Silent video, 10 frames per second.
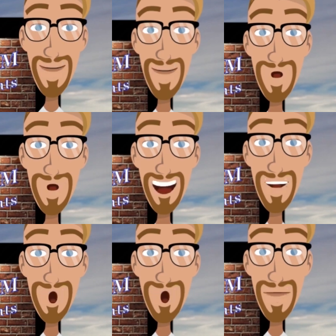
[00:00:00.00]
There
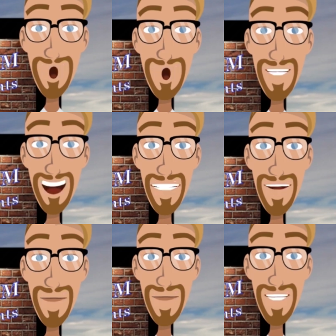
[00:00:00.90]
are a lot of other
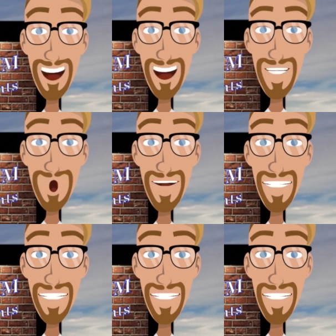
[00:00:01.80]
things you can point to